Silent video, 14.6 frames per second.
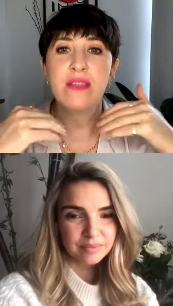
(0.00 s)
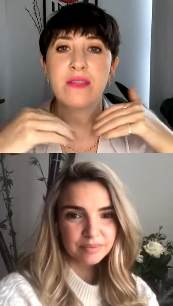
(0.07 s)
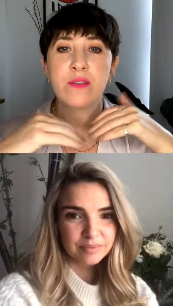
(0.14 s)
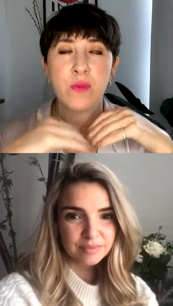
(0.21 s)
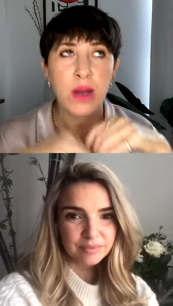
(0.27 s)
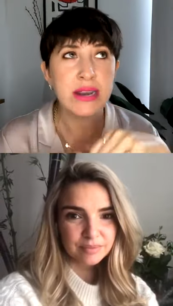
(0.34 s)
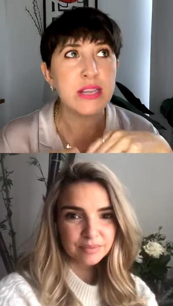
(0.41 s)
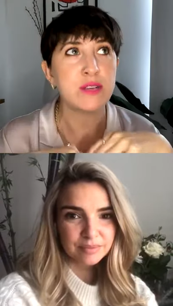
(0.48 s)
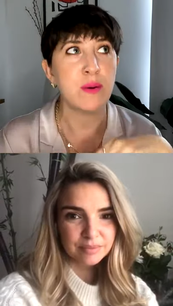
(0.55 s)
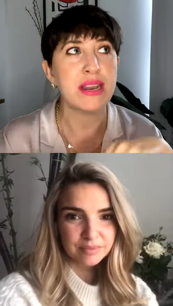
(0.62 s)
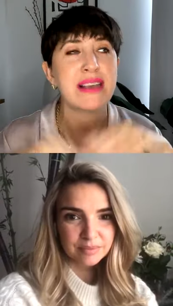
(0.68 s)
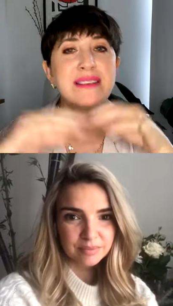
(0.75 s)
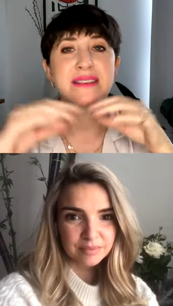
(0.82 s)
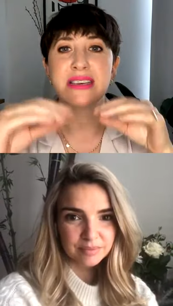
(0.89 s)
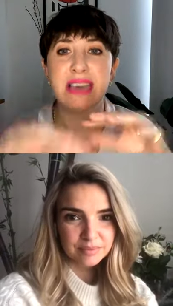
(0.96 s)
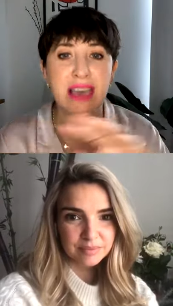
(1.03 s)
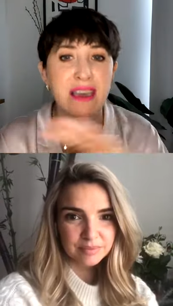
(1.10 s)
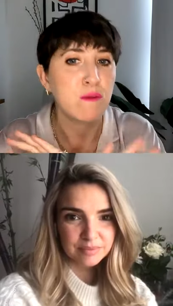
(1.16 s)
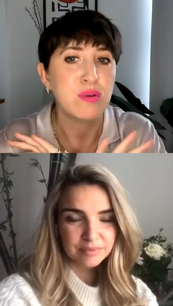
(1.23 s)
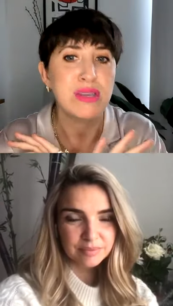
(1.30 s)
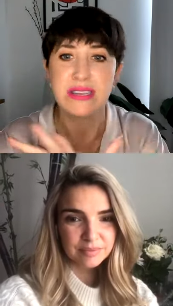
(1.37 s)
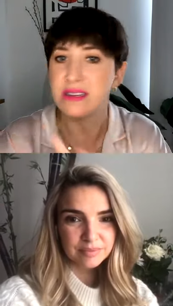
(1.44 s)
Speaker 1: 2020 is the year that
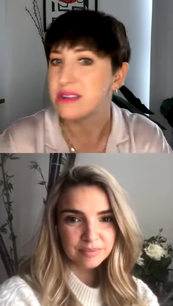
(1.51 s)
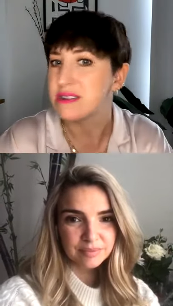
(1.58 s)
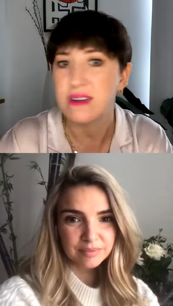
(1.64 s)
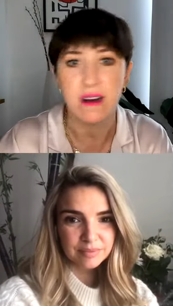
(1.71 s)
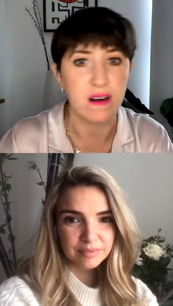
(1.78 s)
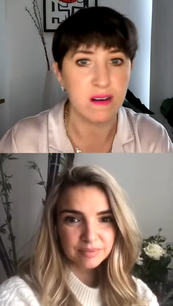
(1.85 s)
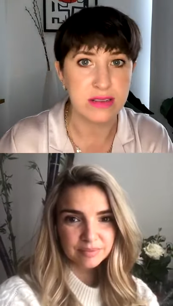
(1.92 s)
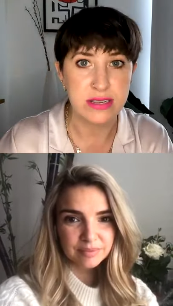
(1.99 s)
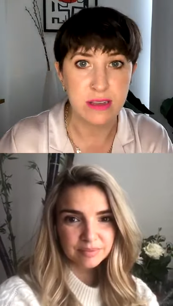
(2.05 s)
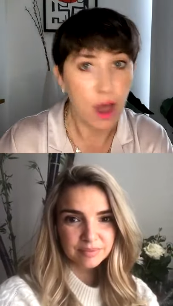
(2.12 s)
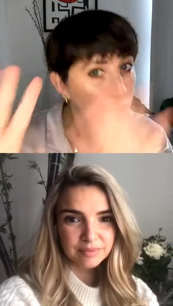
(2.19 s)
we didn't dance. I know